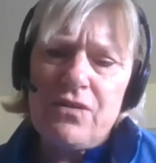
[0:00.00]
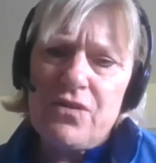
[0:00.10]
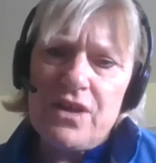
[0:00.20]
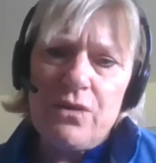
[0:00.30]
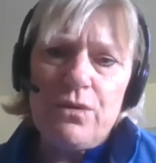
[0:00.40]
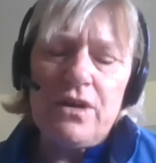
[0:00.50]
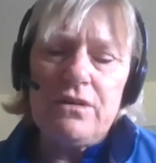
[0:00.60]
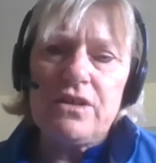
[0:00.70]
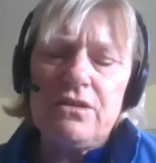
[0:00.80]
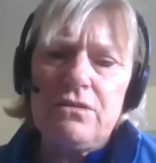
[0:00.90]
think,
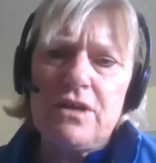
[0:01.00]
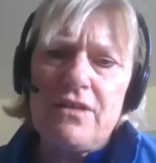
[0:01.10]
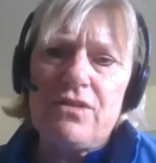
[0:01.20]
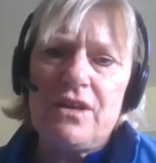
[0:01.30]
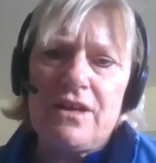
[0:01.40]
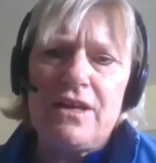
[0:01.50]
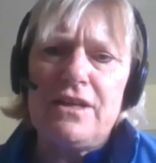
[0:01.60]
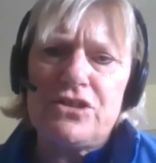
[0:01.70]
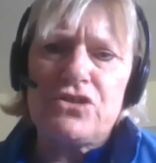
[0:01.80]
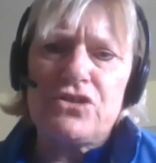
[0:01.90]
well, I think I
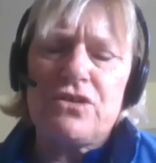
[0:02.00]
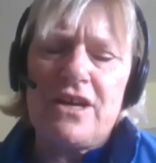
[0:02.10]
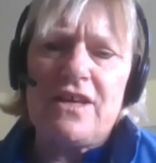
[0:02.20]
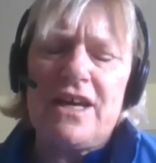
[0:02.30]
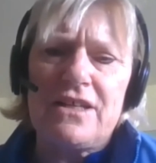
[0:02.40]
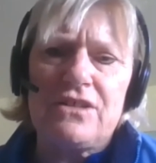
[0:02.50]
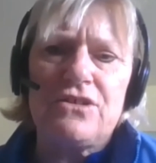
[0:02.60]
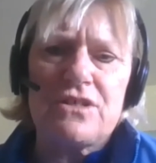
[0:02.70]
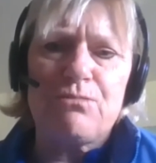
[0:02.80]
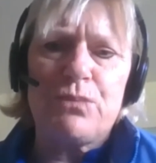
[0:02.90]
need to try that. It
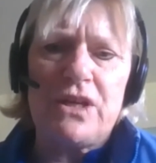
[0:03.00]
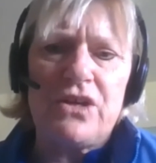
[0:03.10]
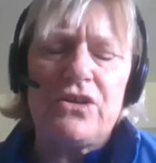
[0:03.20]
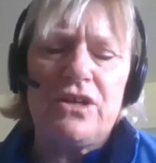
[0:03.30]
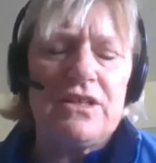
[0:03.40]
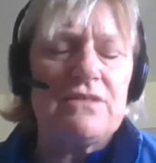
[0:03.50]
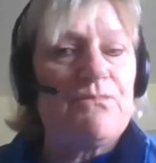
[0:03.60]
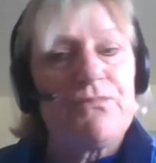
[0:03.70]
looks pretty good. And